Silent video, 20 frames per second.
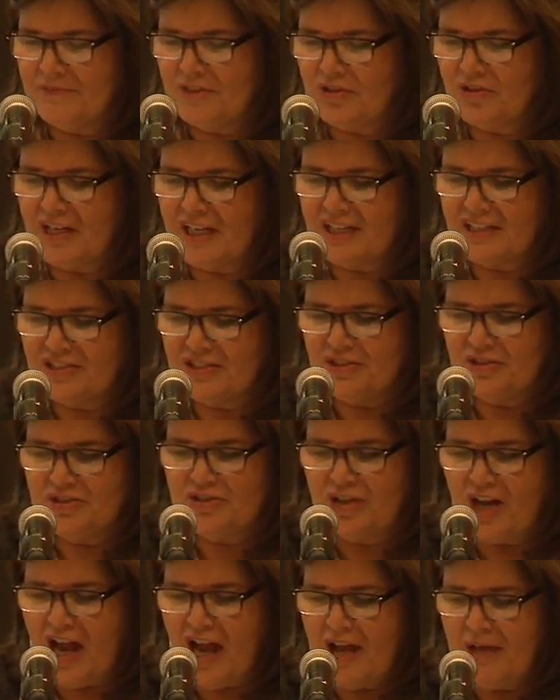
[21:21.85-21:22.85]
Creek Sioux
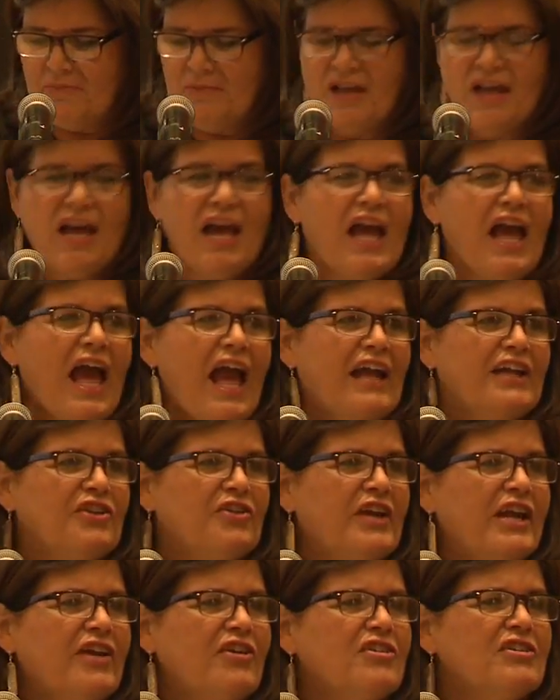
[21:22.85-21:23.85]
Tribe, and
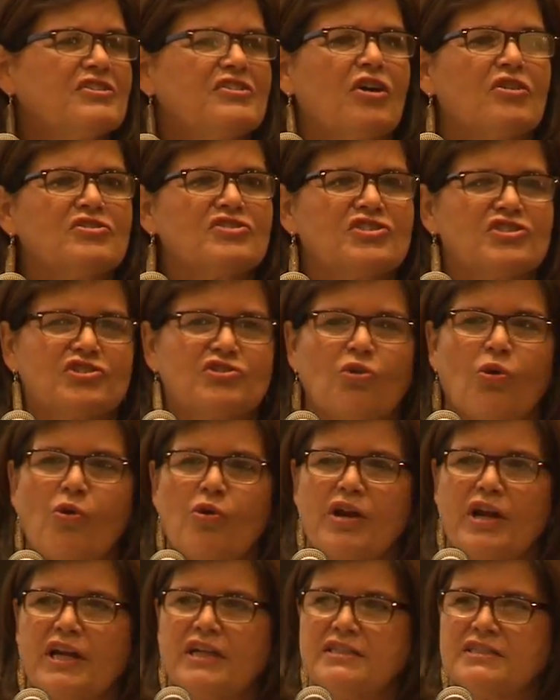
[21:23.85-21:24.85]
you hear those
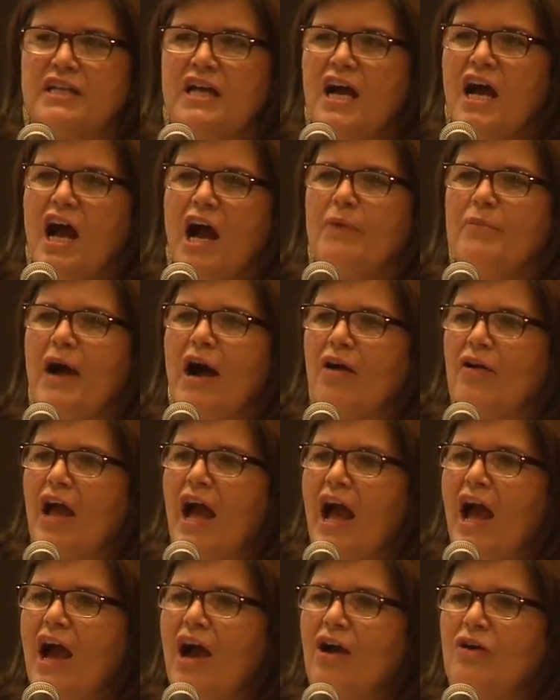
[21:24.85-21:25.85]
stories about
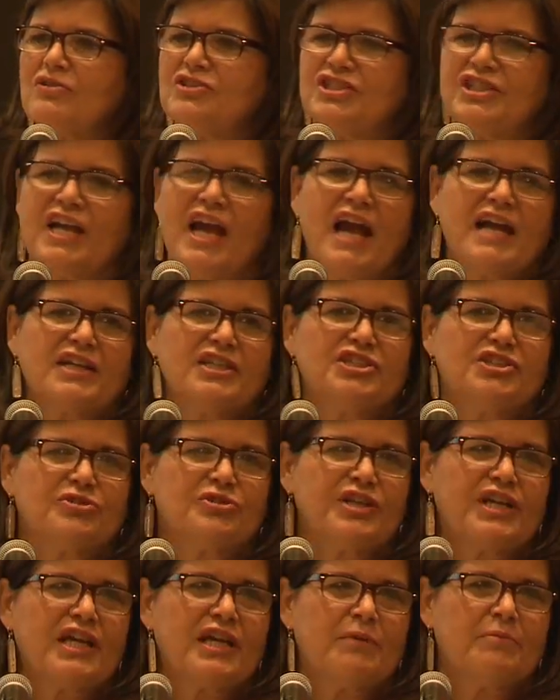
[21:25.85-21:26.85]
how she had a
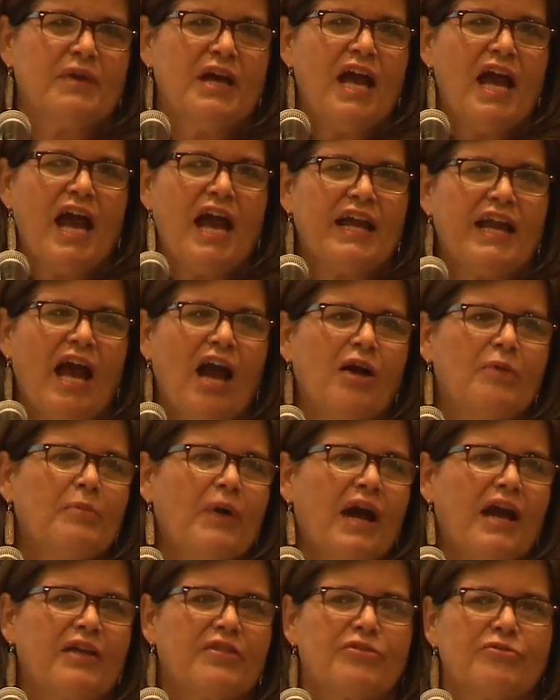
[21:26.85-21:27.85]
dream and how
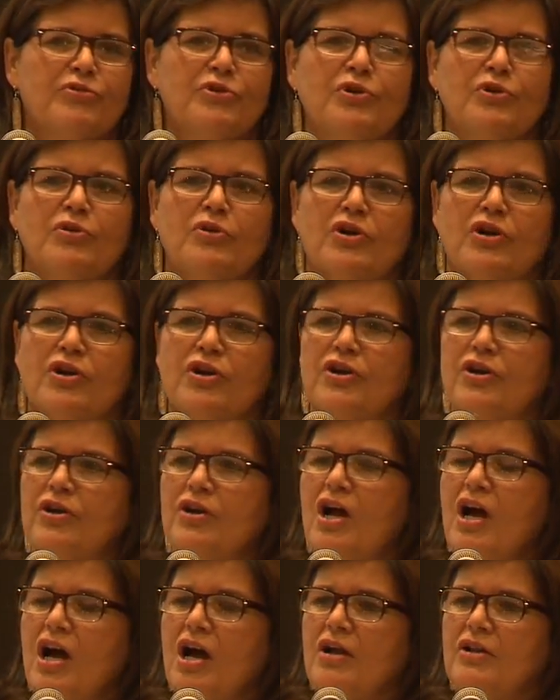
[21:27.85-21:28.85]
through
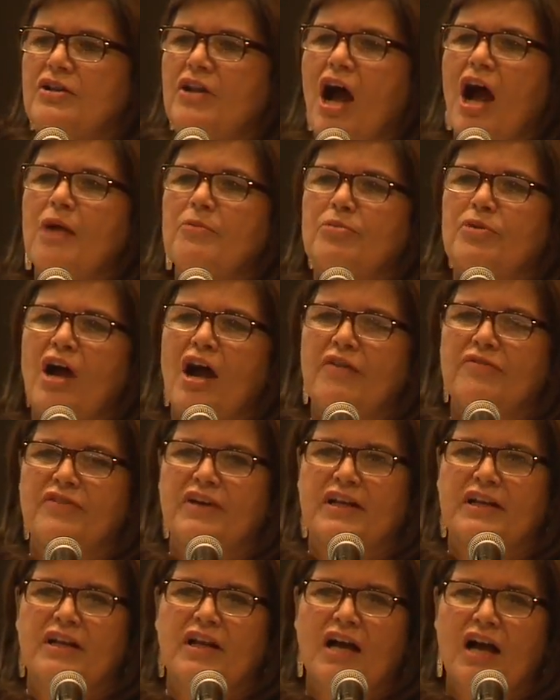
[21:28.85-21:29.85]
her
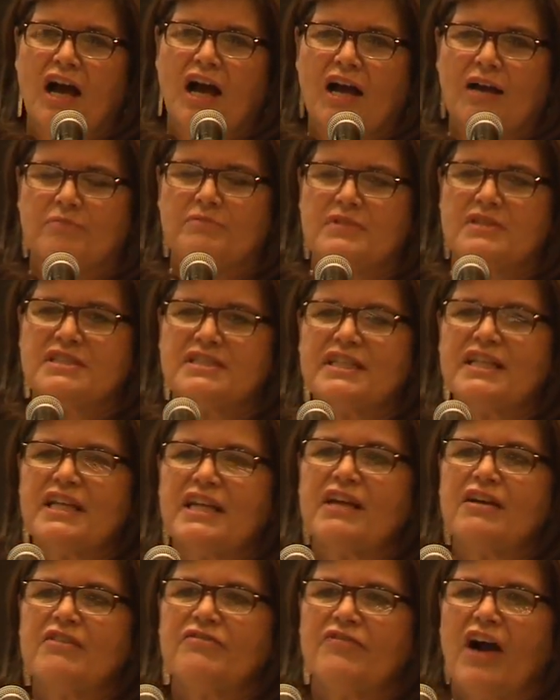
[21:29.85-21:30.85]
nonprofit
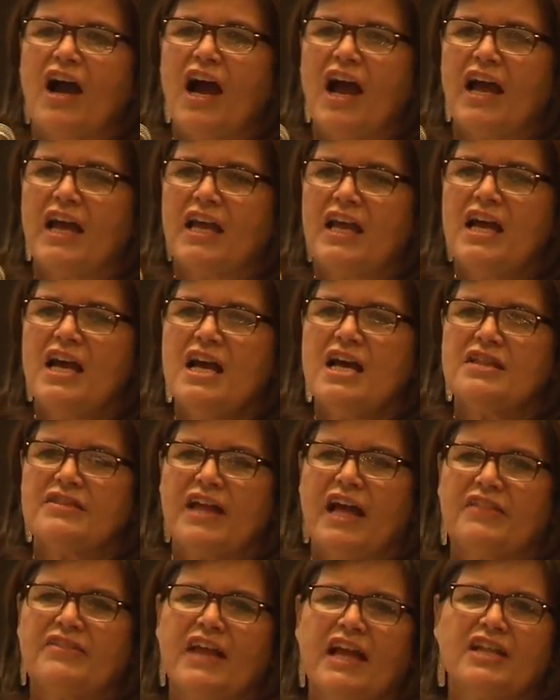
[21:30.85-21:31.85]
CDFI,
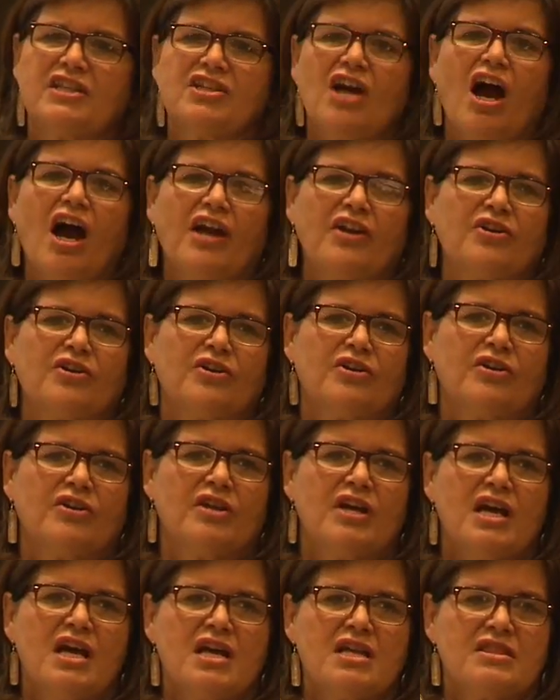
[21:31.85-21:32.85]
that they taught
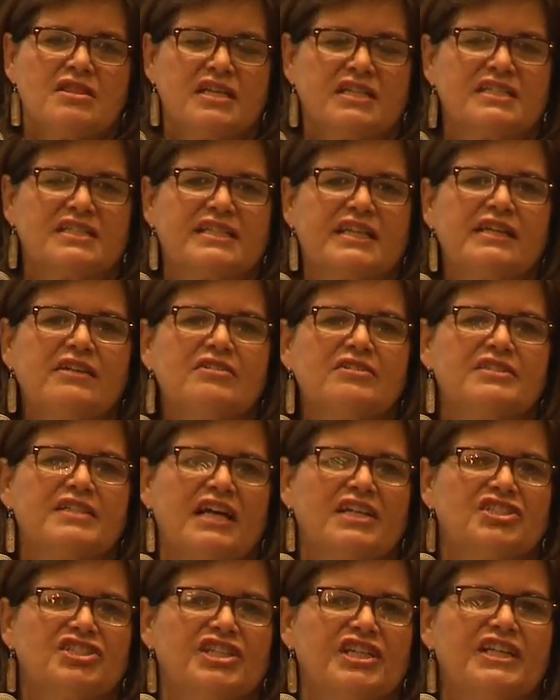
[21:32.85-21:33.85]
her the skills
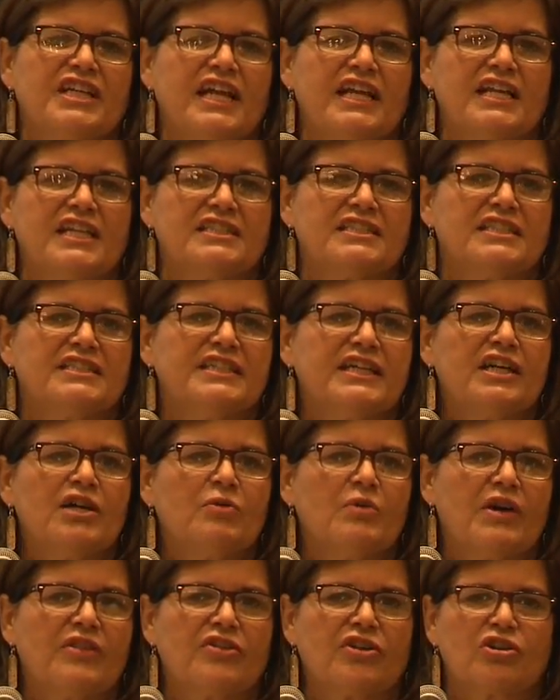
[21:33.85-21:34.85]
that she needed to
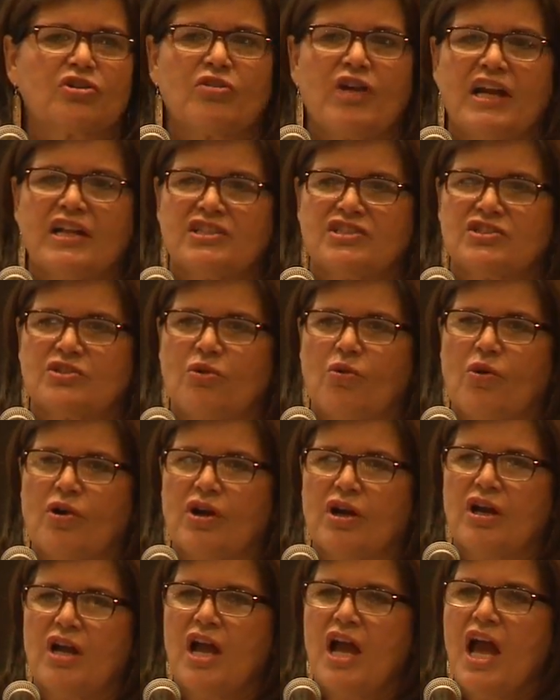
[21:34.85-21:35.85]
deal with her credit
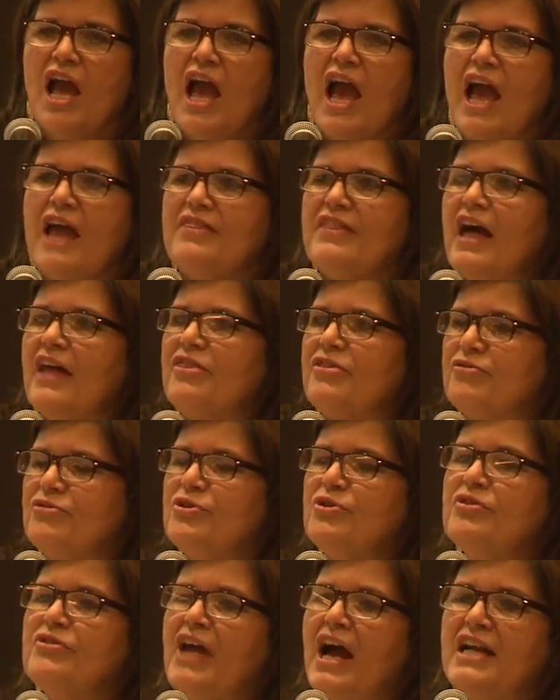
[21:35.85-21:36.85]
score. And that
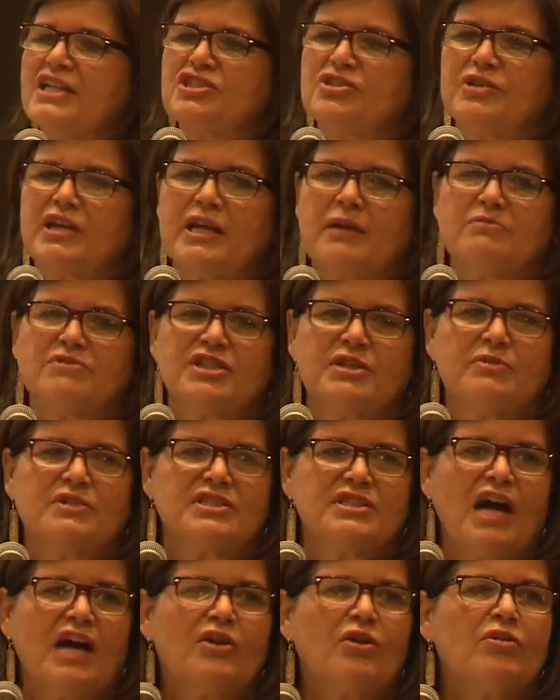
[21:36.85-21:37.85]
through that dream, she
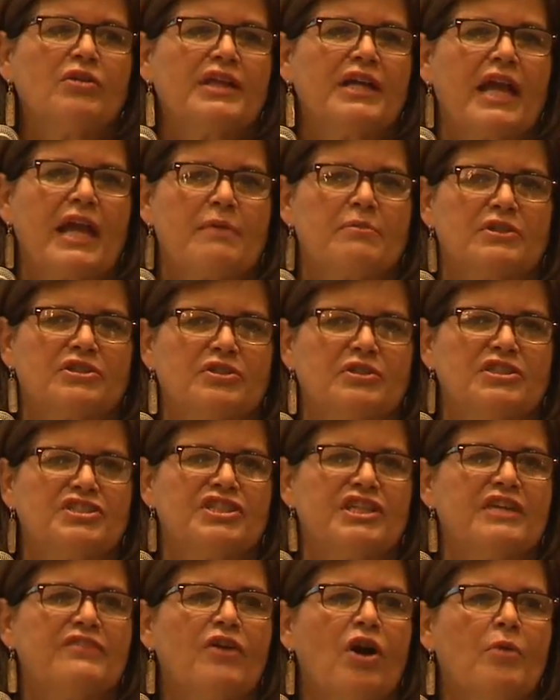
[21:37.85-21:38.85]
was not only able to
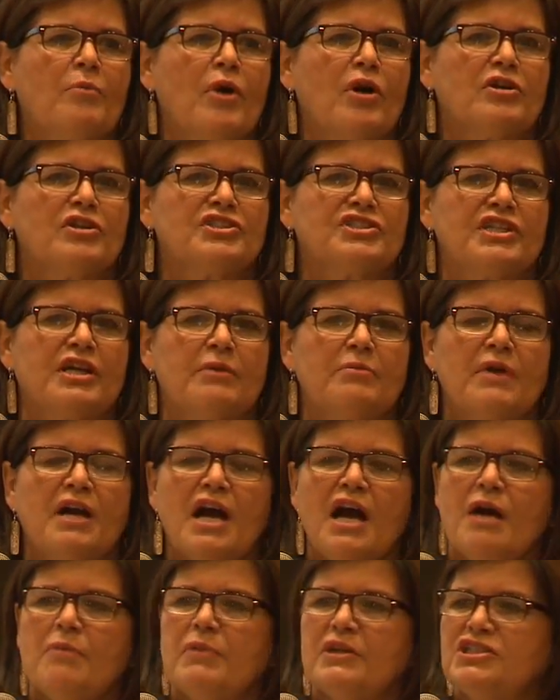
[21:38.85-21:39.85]
achieve home ownership,
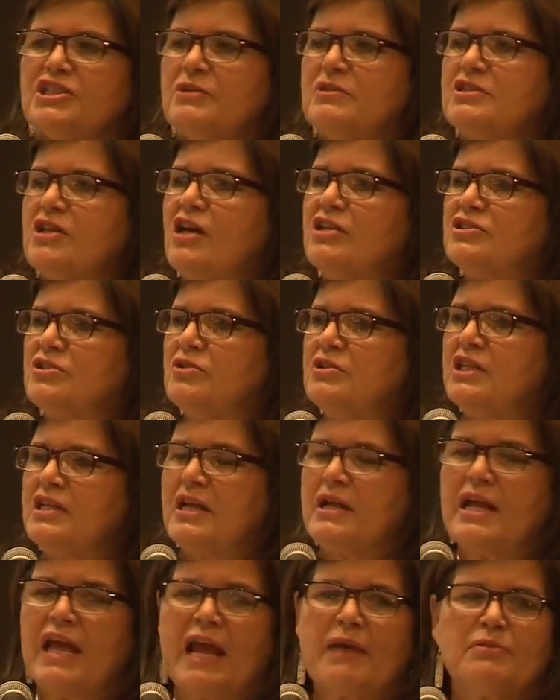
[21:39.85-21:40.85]
but she was
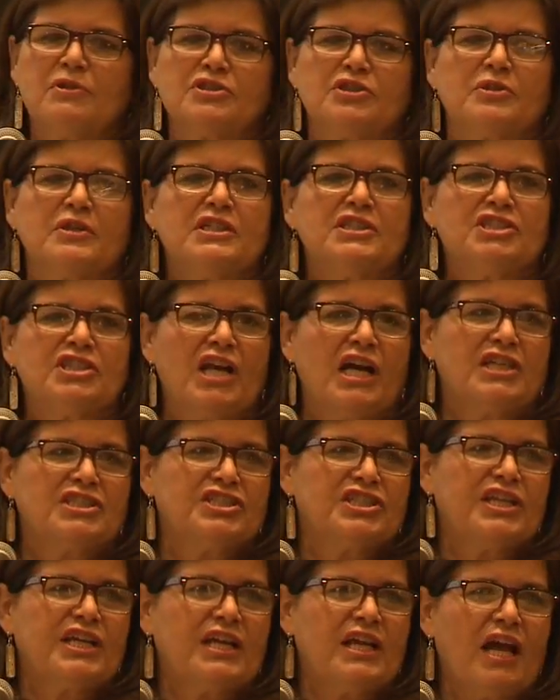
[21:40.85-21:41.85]
also able to
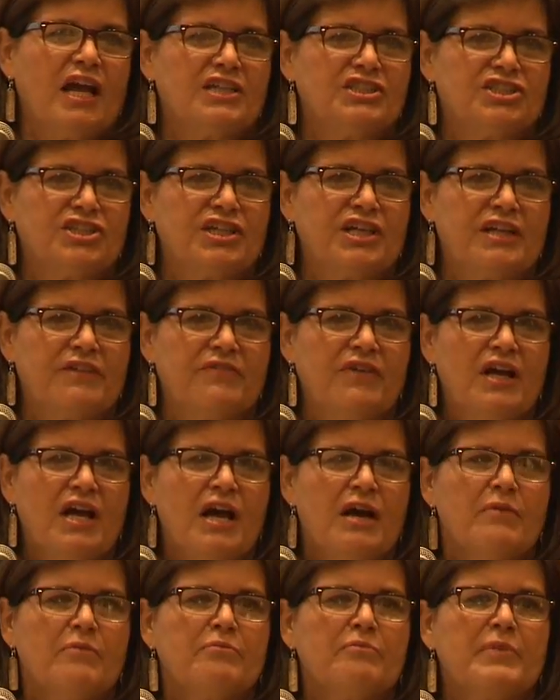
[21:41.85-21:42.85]
achieve
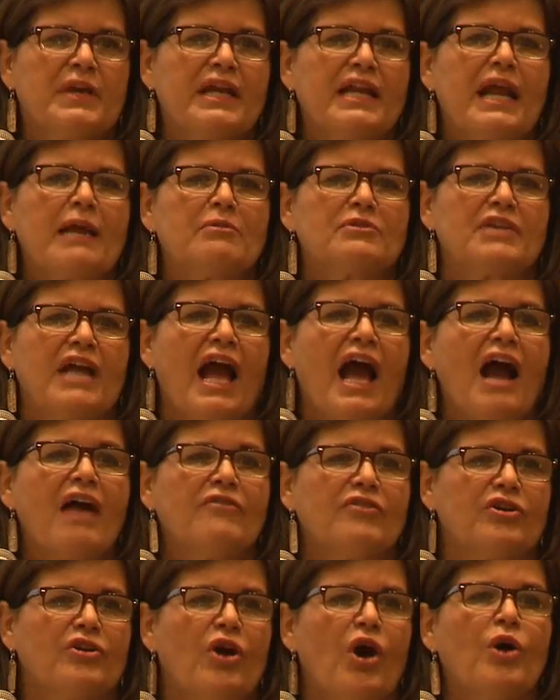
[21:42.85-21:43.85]
being able to
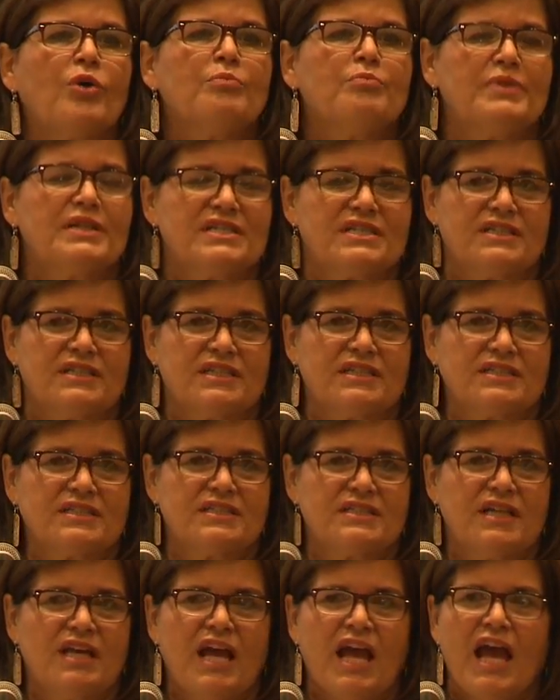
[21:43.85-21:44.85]
have her own
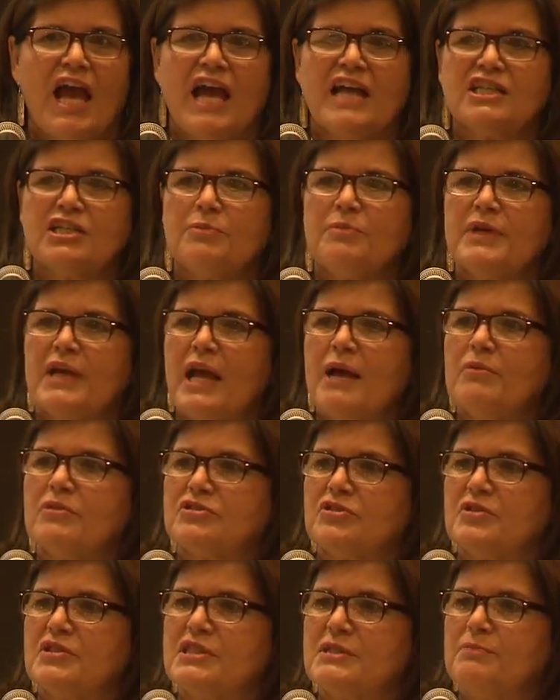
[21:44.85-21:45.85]
business and to be able
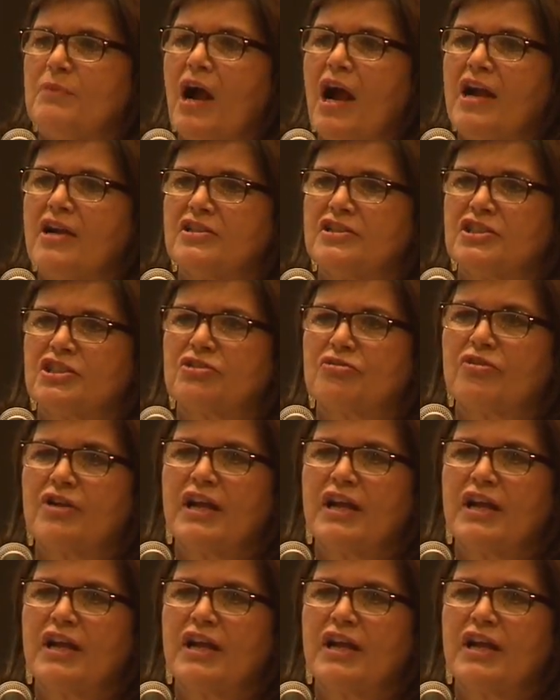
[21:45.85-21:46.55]
to aspire to